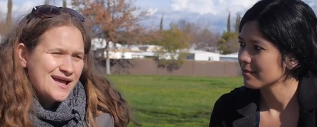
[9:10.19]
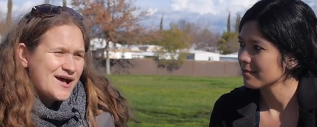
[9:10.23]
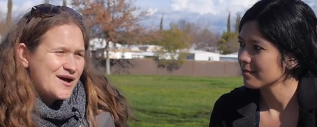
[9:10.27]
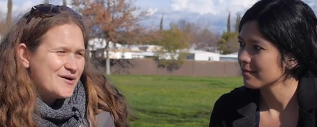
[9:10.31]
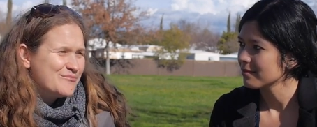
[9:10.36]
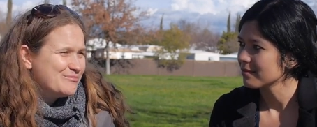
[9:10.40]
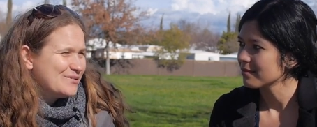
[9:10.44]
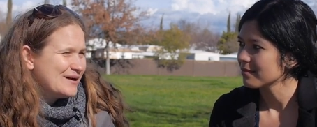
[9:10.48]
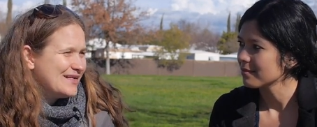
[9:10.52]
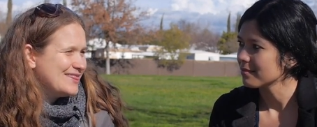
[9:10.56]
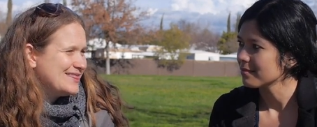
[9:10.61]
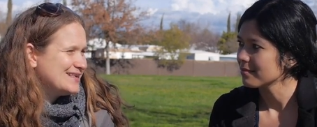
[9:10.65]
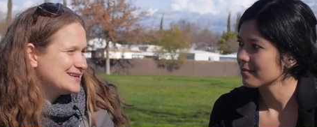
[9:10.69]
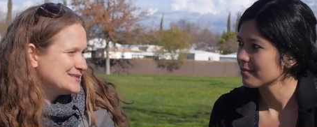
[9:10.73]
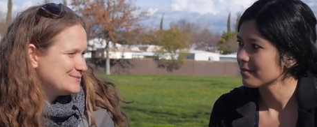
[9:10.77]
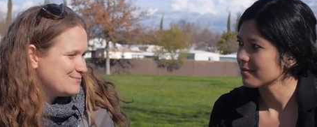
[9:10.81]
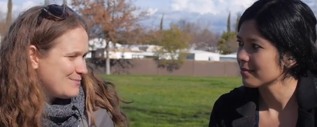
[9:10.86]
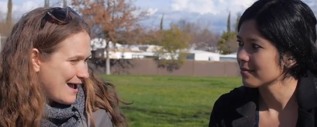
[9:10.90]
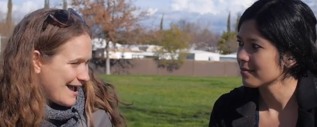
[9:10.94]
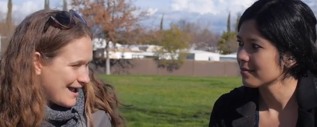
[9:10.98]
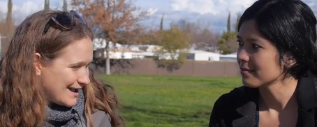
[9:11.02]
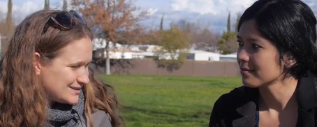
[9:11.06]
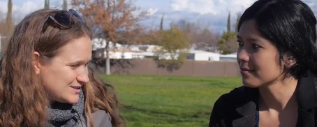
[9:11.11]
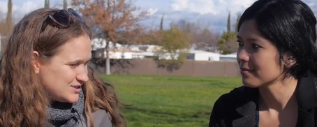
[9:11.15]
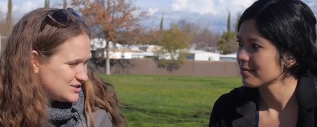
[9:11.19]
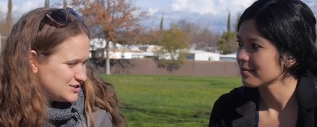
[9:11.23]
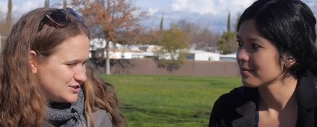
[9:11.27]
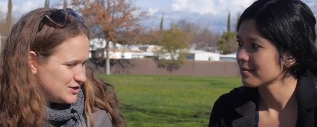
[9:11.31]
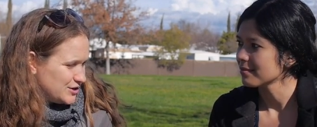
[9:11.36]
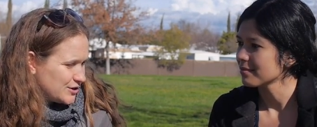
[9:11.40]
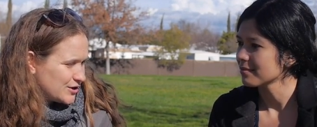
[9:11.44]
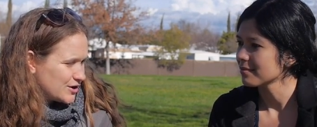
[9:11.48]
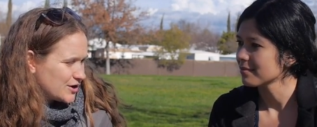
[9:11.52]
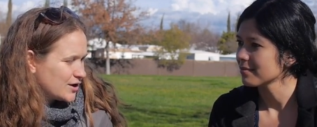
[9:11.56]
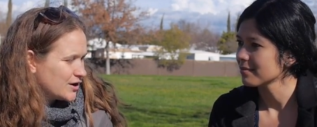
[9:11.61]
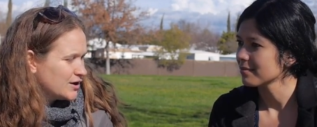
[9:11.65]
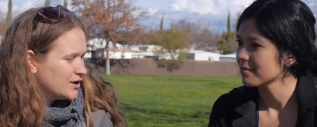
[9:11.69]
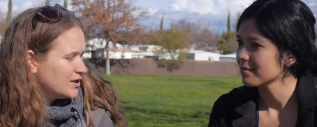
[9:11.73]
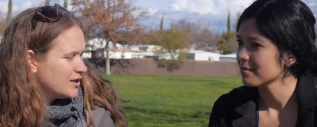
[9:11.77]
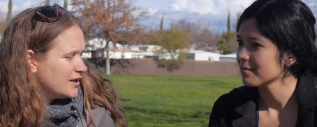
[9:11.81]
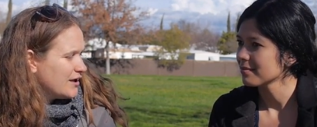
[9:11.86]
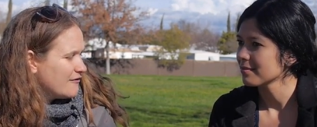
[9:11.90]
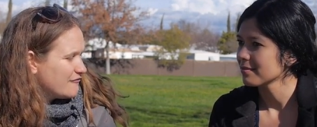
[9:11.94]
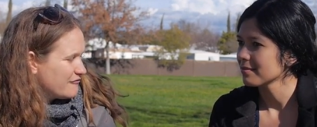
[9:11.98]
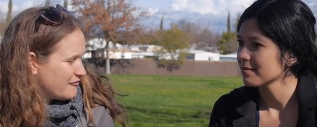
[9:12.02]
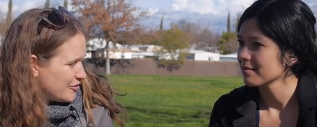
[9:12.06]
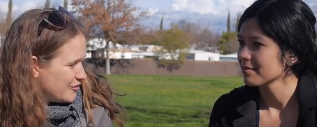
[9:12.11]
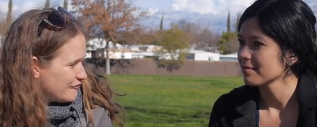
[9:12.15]
Speaker 1: But this past year,
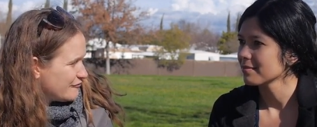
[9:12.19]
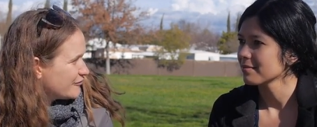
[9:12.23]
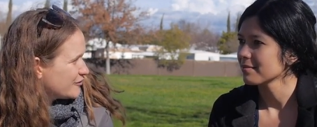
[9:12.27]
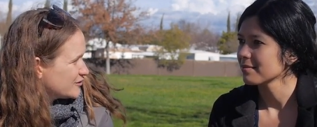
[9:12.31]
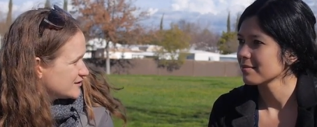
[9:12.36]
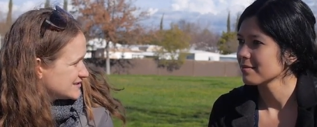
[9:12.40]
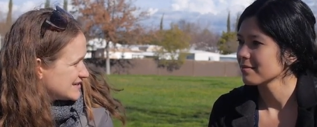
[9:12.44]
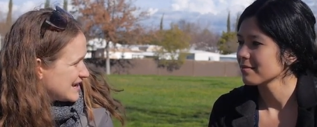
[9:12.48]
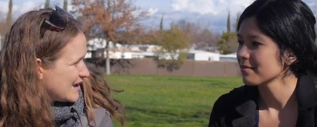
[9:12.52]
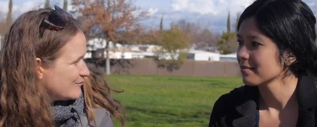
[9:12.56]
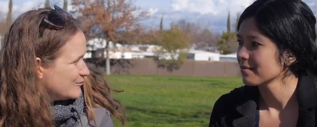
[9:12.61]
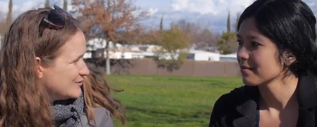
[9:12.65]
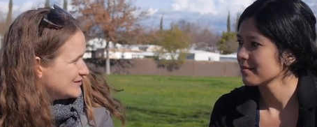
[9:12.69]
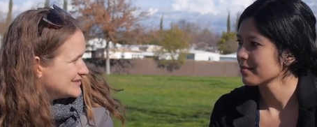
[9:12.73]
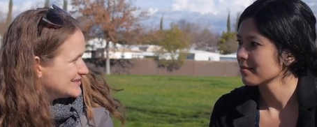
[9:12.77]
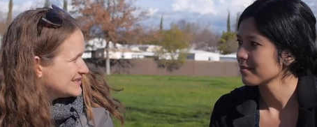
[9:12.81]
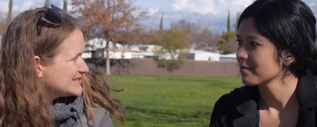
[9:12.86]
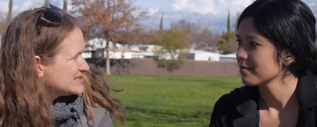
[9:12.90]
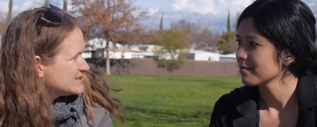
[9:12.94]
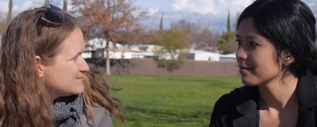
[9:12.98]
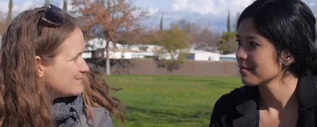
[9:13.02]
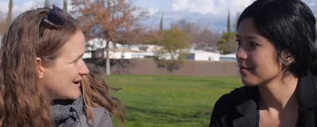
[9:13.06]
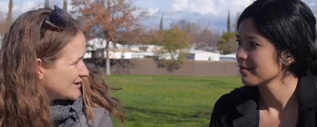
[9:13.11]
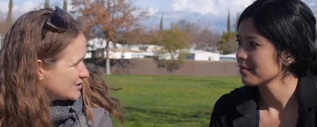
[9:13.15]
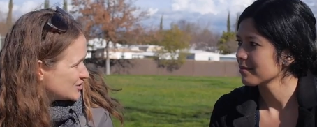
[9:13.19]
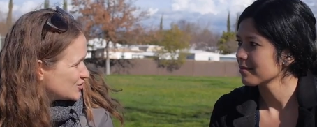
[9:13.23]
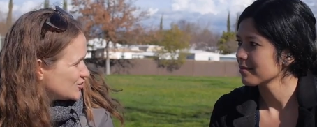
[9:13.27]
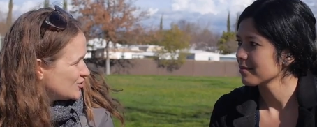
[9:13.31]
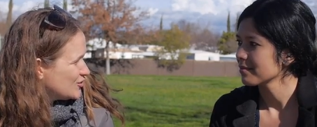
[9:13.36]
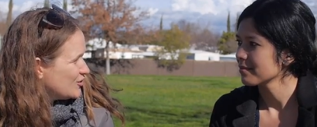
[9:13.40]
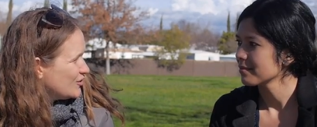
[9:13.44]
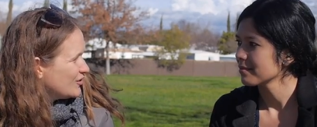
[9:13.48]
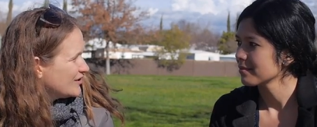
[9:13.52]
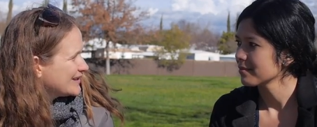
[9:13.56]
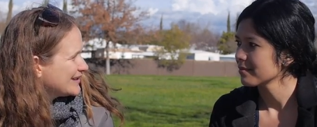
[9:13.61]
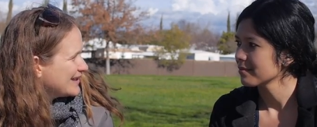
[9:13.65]
for the first time, we did a special